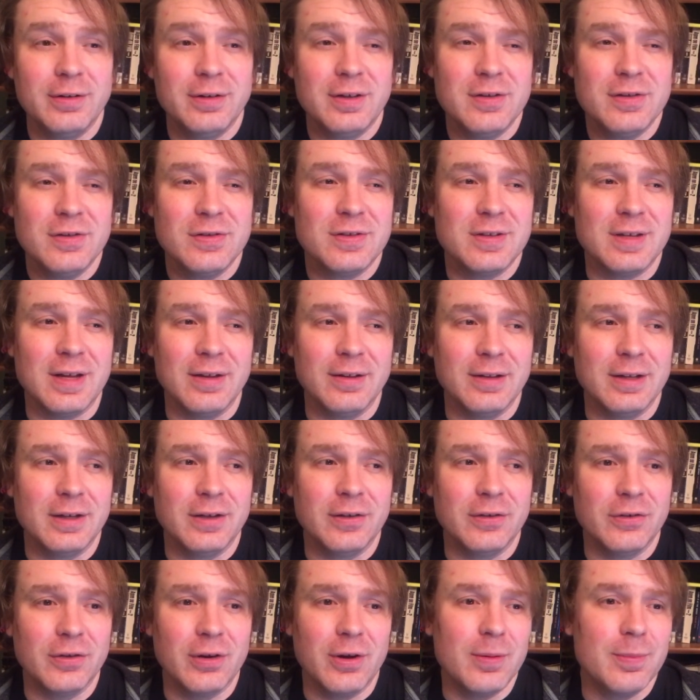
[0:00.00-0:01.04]
Doesn't sound like
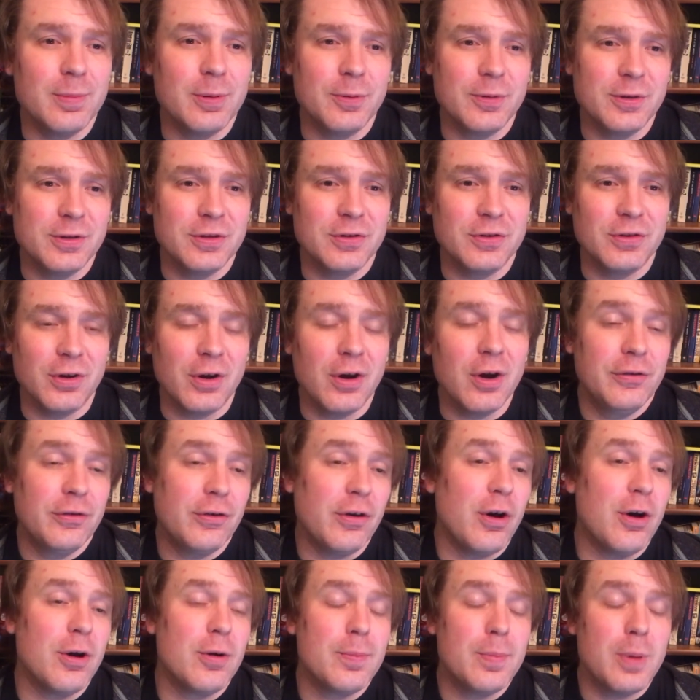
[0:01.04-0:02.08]
a czar, but was a czar.
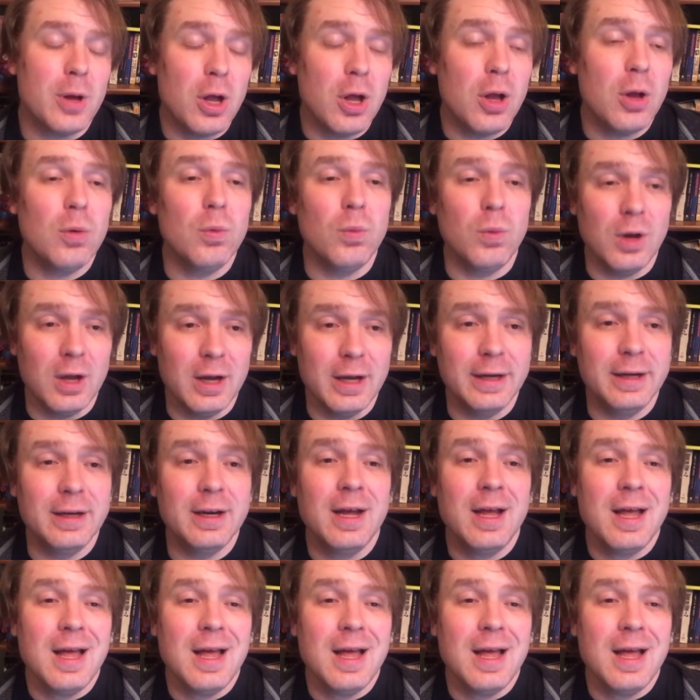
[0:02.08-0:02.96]
Tsar Paul I,